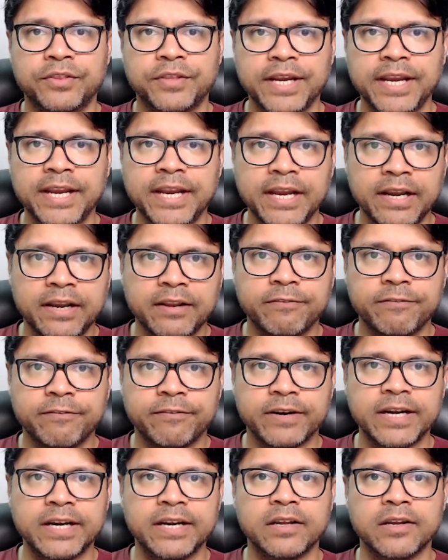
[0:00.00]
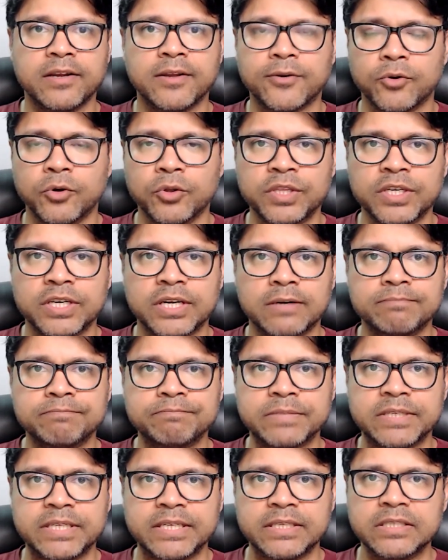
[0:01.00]
3 different growth
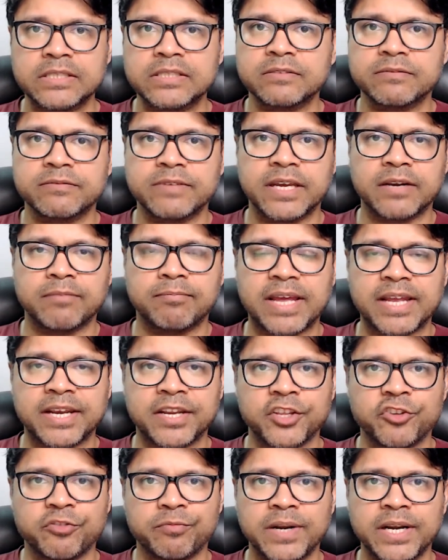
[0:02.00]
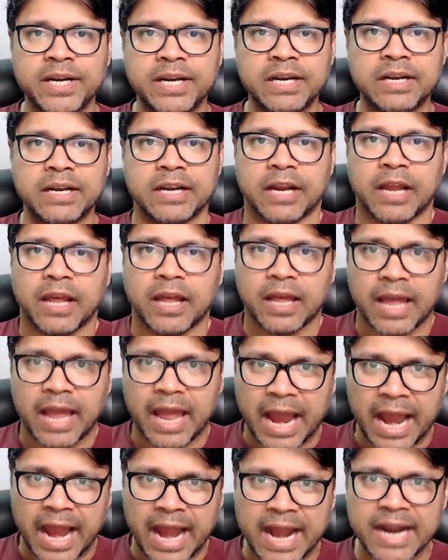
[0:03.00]
companies where management
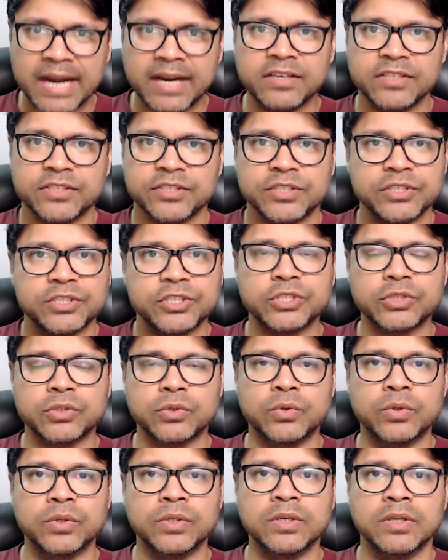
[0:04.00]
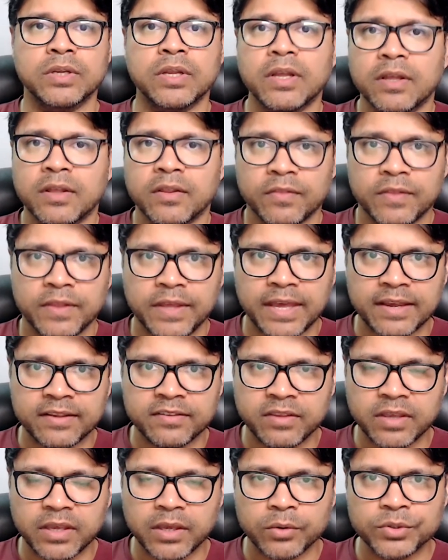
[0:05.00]
had shown the
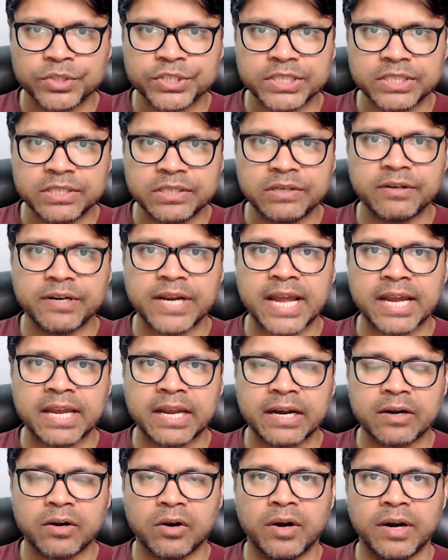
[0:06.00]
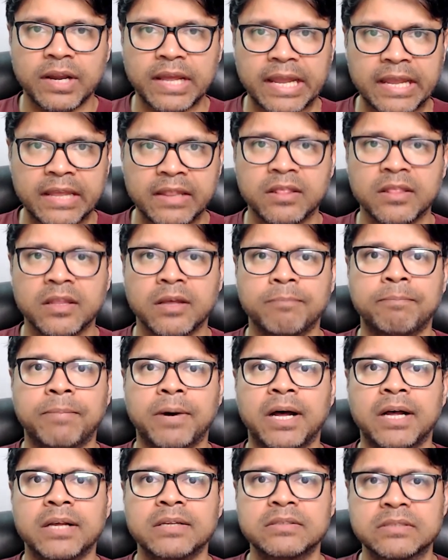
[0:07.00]
execution track record in the
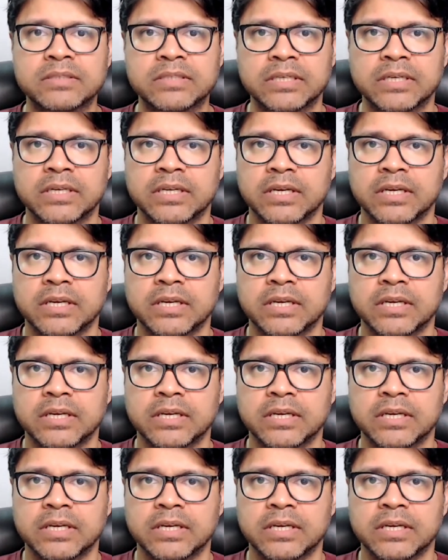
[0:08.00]
past.